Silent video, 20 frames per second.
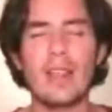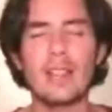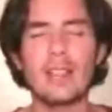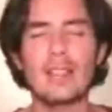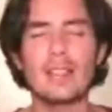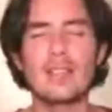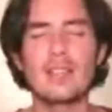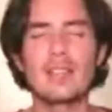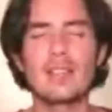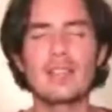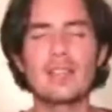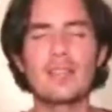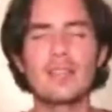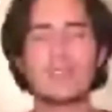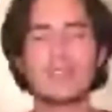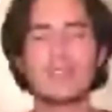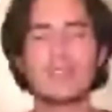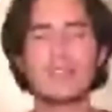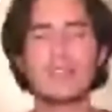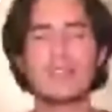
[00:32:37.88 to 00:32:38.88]
And I
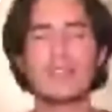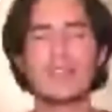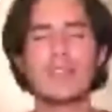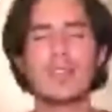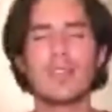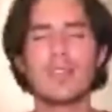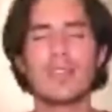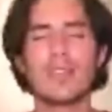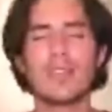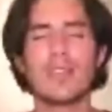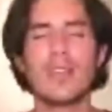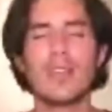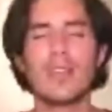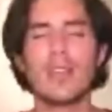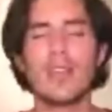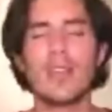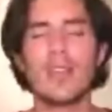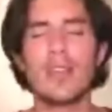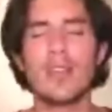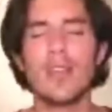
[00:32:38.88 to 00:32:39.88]
unify them
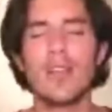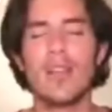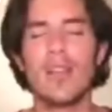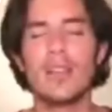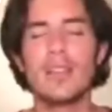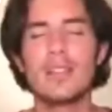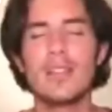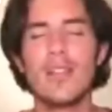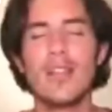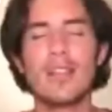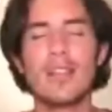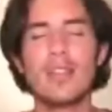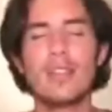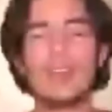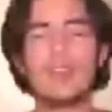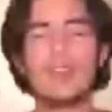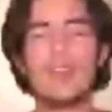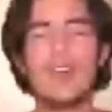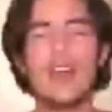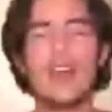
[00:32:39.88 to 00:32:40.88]

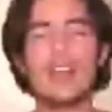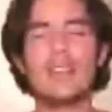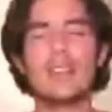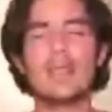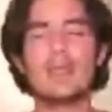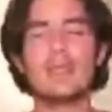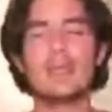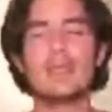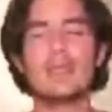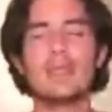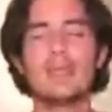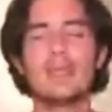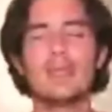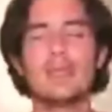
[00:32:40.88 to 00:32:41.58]
with my sound,